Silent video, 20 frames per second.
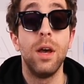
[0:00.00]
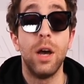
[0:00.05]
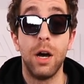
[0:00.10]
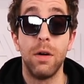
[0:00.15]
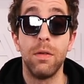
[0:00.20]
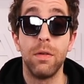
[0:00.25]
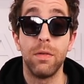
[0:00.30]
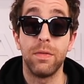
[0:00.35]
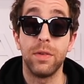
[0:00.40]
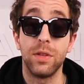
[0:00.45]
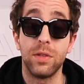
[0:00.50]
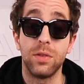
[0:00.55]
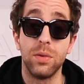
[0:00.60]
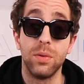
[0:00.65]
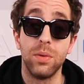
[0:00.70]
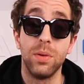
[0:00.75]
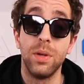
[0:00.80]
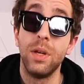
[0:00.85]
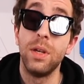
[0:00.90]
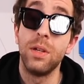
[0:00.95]
of a
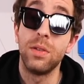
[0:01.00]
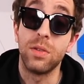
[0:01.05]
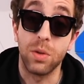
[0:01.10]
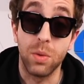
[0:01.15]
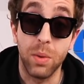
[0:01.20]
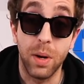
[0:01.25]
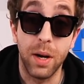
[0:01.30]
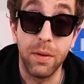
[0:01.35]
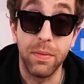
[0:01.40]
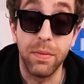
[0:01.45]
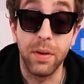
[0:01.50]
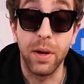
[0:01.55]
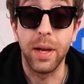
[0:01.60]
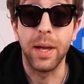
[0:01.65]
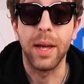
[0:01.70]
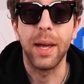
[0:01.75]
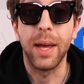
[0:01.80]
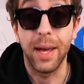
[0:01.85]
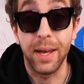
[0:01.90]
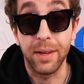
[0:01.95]
V2 to
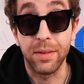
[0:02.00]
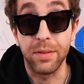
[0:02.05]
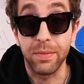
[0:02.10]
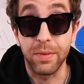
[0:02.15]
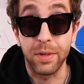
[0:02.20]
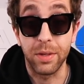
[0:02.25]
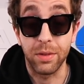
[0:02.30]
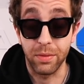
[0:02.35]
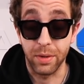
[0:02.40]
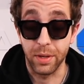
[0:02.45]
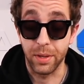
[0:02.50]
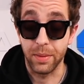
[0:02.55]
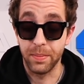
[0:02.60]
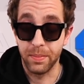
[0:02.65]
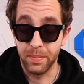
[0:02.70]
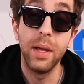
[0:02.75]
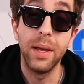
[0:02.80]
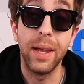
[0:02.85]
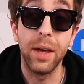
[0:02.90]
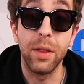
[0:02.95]
qualify as a V3.
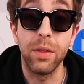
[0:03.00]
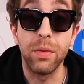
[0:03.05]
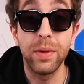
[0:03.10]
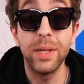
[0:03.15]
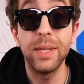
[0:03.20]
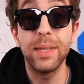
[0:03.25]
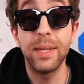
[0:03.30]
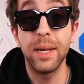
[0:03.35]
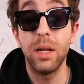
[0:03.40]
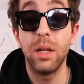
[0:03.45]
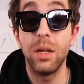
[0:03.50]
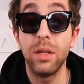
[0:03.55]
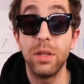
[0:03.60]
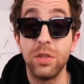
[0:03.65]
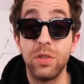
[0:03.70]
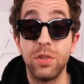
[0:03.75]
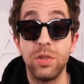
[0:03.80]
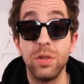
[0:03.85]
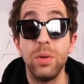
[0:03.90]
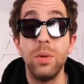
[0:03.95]
Now the retail on
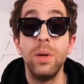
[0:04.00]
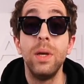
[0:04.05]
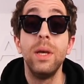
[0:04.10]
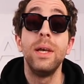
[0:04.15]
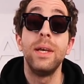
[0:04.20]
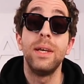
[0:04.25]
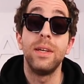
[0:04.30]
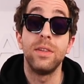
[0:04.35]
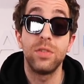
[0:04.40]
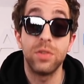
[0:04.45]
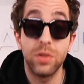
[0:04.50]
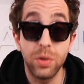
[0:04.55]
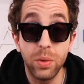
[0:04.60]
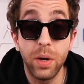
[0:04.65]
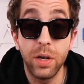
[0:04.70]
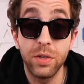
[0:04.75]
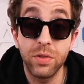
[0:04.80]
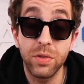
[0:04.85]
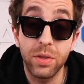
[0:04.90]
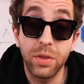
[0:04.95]
this shoe is
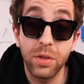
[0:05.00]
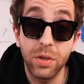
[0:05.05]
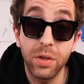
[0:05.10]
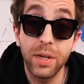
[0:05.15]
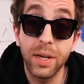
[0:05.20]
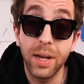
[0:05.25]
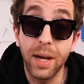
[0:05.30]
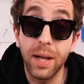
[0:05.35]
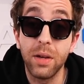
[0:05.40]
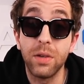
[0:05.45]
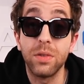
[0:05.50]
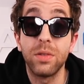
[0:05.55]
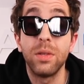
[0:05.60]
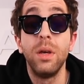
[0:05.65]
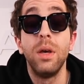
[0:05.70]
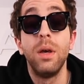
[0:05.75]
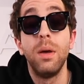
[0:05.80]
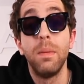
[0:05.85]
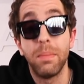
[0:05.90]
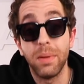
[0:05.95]
$230
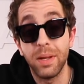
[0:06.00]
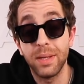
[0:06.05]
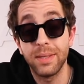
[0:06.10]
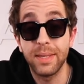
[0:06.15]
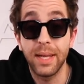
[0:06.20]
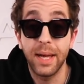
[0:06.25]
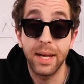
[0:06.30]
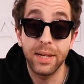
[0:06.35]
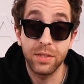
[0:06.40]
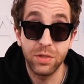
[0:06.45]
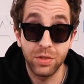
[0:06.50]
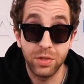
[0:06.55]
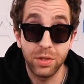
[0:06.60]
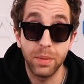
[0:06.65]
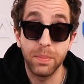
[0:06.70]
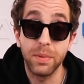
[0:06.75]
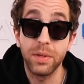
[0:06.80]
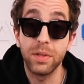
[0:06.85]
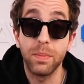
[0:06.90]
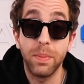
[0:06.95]
plus tax and
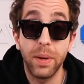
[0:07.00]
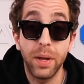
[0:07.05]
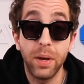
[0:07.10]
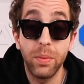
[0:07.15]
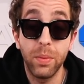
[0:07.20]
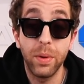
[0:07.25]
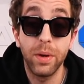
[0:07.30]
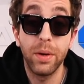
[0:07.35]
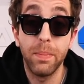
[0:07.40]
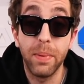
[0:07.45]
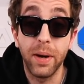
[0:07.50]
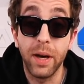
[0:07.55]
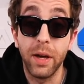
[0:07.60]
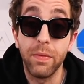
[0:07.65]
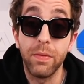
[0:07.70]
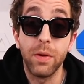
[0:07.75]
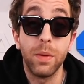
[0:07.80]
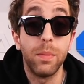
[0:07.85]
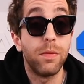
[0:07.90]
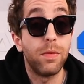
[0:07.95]
shipping depending where you buy
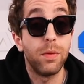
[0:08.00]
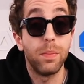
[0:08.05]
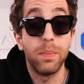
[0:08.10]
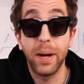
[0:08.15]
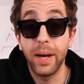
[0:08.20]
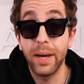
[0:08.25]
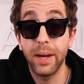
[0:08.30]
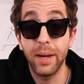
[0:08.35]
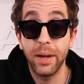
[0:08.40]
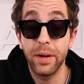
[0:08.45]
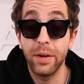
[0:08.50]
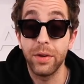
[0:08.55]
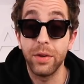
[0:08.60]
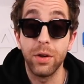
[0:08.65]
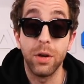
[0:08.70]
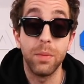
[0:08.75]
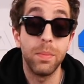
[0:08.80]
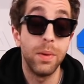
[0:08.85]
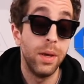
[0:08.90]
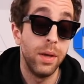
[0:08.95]
it from. If you buy it out of
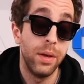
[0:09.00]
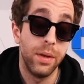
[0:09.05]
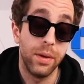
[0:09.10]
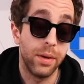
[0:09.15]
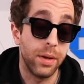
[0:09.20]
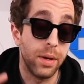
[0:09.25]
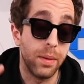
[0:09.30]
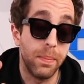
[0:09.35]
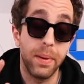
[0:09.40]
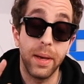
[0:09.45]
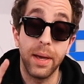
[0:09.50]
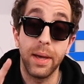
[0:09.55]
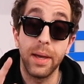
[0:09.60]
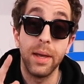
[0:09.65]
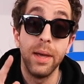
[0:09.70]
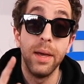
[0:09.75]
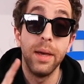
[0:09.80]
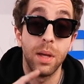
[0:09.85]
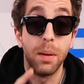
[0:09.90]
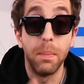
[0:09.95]
Europe, you're gonna
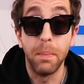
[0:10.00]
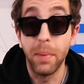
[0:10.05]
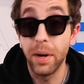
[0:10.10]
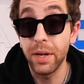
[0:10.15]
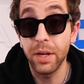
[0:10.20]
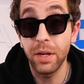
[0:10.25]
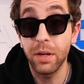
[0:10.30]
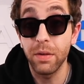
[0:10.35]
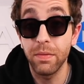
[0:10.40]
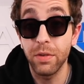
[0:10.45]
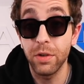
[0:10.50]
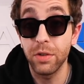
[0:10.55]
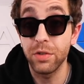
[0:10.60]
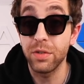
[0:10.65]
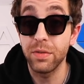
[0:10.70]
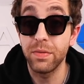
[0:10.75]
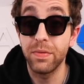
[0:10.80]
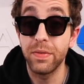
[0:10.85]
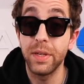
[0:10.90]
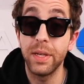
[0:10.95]
pay a money
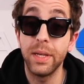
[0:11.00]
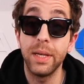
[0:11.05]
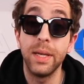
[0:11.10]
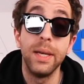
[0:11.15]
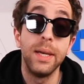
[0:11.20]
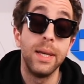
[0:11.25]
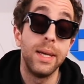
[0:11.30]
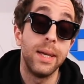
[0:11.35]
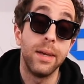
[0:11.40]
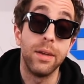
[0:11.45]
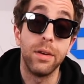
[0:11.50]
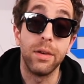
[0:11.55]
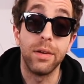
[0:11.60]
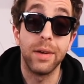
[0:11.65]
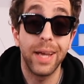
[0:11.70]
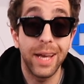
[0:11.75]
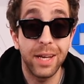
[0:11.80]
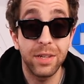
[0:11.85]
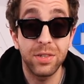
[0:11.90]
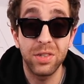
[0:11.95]
conversion fee,
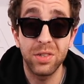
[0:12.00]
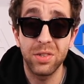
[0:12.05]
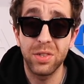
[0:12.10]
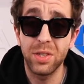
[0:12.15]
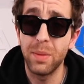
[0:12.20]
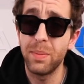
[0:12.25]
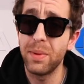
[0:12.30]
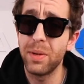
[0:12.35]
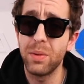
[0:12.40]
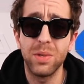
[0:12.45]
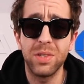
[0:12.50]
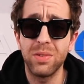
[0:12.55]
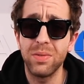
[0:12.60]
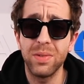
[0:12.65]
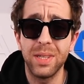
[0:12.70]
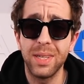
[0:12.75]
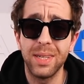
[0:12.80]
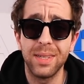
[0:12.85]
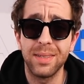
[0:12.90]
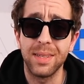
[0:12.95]
international shipping, which
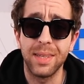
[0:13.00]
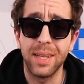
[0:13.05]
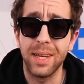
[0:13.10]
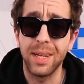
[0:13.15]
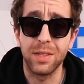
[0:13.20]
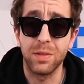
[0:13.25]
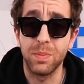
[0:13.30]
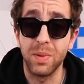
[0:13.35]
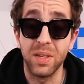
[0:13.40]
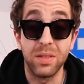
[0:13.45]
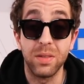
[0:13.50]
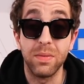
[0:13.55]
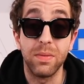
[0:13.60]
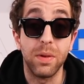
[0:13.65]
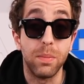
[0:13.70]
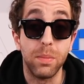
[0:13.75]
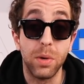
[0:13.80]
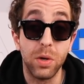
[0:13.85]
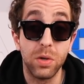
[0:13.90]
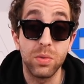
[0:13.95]
really isn't that expensive
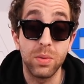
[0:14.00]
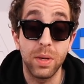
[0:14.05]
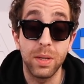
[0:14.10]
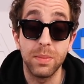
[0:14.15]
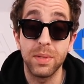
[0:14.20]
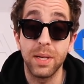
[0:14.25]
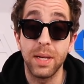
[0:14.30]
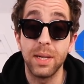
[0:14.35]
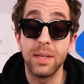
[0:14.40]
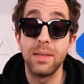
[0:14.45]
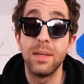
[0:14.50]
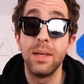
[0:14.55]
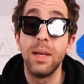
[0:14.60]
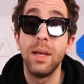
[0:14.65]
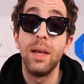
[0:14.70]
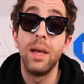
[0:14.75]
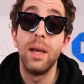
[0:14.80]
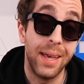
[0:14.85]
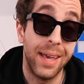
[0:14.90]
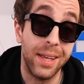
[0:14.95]
on most websites,
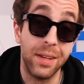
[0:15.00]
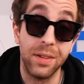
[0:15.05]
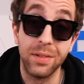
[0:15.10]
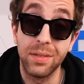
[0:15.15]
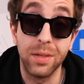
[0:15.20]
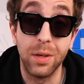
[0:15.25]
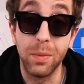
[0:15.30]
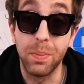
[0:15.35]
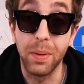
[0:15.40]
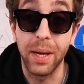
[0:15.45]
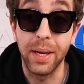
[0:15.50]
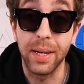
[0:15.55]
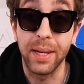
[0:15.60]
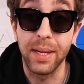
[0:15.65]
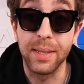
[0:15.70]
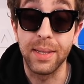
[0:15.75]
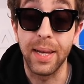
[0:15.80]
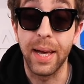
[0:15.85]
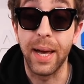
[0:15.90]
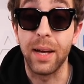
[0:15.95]
and you'll still probably
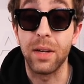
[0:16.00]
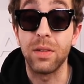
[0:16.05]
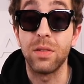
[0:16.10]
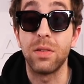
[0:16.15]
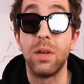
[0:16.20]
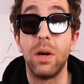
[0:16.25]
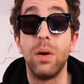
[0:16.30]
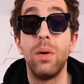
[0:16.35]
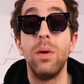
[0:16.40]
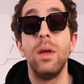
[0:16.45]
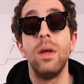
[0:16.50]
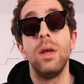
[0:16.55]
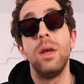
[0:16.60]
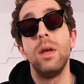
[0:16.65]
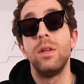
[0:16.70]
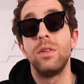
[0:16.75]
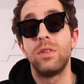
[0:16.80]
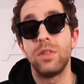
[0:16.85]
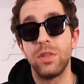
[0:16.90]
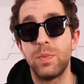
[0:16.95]
get taxed. So
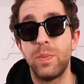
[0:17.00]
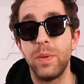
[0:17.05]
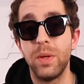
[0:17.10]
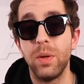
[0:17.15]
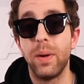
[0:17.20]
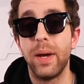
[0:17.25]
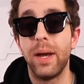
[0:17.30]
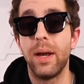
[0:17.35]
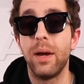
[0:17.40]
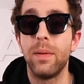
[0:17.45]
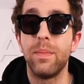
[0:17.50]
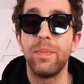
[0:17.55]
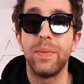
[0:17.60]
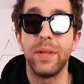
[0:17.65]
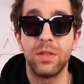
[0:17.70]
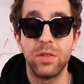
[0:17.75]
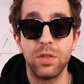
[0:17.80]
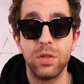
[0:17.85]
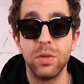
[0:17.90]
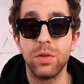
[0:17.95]
just be aware,
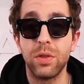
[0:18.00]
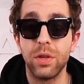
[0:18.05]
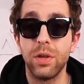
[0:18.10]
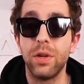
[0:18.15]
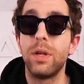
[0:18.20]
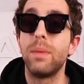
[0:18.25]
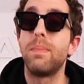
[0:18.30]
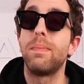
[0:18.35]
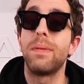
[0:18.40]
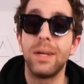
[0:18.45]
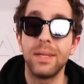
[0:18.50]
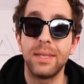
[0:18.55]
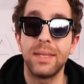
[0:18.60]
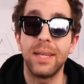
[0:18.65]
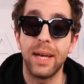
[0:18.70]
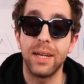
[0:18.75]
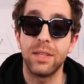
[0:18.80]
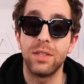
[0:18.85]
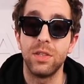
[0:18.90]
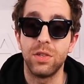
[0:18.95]
it's $230 plus
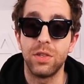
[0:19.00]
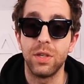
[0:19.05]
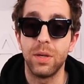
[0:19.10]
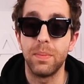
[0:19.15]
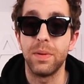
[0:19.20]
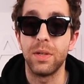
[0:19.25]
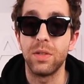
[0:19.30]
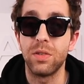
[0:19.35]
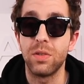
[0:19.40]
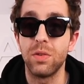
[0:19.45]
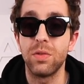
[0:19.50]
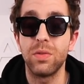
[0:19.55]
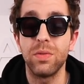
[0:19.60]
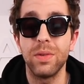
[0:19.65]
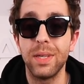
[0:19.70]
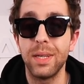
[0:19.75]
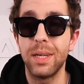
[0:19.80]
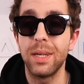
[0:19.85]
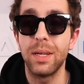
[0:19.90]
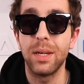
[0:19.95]
tax and shipping, so it's
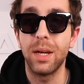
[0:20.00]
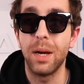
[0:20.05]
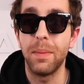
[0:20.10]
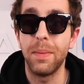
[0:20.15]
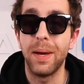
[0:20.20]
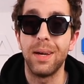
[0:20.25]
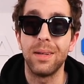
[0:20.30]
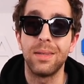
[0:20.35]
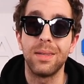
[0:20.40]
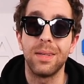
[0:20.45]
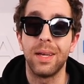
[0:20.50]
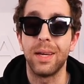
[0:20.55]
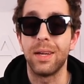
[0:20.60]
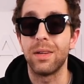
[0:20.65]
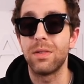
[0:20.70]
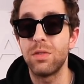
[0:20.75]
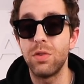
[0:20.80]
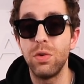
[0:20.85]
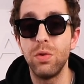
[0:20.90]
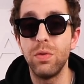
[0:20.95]
really gonna come out to
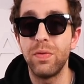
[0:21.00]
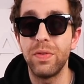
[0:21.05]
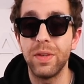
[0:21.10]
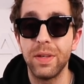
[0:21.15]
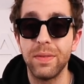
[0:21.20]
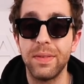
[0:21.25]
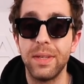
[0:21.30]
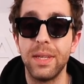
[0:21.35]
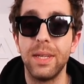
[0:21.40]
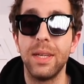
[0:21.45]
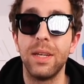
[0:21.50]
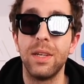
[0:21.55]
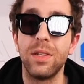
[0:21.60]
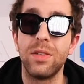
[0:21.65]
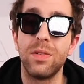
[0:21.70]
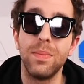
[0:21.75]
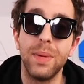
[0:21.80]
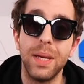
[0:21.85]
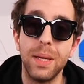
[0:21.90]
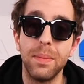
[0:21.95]
like
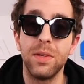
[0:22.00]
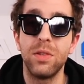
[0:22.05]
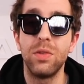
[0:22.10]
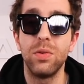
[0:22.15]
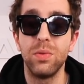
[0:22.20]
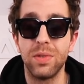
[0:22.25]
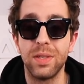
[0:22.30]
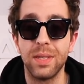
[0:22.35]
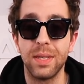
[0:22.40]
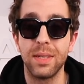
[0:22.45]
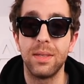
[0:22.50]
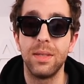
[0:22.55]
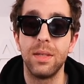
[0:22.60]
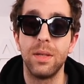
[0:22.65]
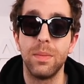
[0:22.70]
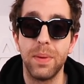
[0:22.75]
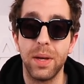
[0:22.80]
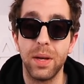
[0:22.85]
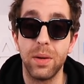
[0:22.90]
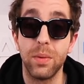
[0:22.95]
$250-ish, maybe $260
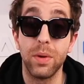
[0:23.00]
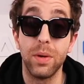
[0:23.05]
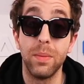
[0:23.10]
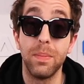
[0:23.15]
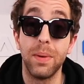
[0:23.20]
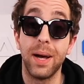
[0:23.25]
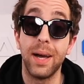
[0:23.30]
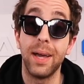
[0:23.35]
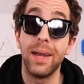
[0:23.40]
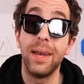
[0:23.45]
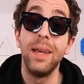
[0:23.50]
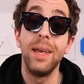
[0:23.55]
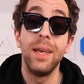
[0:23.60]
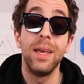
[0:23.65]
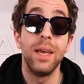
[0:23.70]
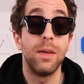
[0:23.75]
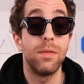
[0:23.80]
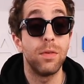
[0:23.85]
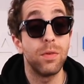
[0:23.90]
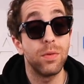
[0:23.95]
depending where you buy it.
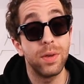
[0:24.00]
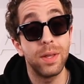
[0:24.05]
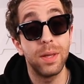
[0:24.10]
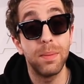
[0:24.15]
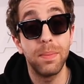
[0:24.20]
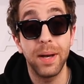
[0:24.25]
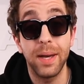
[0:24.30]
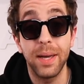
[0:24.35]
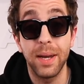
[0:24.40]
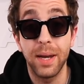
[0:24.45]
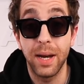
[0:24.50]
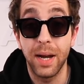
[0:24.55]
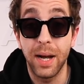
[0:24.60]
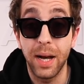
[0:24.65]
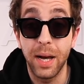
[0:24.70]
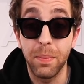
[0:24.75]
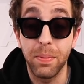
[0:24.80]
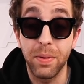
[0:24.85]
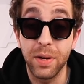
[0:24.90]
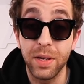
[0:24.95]
If you really buy it at a
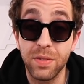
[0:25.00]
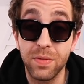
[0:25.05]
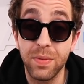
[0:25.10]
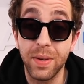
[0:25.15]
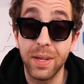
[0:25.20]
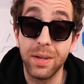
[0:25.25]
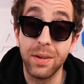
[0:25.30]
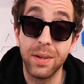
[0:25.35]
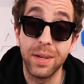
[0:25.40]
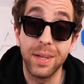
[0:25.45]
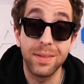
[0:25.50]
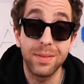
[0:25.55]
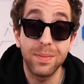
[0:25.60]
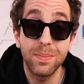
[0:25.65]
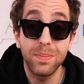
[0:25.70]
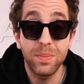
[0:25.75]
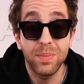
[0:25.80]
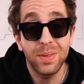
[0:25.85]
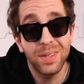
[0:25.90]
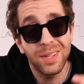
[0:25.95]
high price vendor, it's
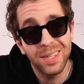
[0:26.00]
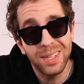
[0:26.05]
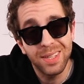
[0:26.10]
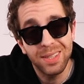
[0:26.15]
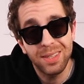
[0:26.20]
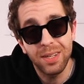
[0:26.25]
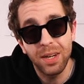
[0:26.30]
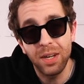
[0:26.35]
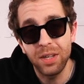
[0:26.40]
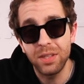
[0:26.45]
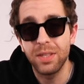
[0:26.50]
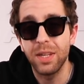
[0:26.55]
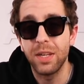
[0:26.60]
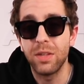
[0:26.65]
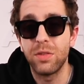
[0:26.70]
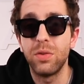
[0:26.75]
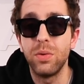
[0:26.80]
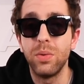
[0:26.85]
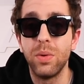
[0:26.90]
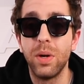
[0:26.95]
gonna touch
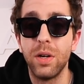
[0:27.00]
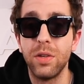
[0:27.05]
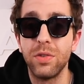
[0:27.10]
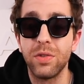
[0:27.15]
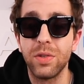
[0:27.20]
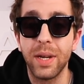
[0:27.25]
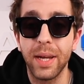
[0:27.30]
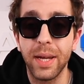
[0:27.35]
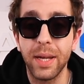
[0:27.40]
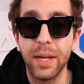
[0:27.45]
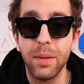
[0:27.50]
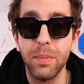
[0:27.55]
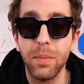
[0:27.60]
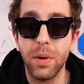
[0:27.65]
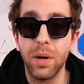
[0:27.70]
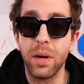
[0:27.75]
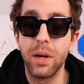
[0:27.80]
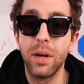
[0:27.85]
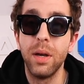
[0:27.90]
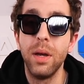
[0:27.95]
that $280
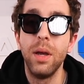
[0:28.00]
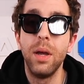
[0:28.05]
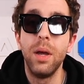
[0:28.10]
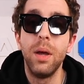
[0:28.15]
mark.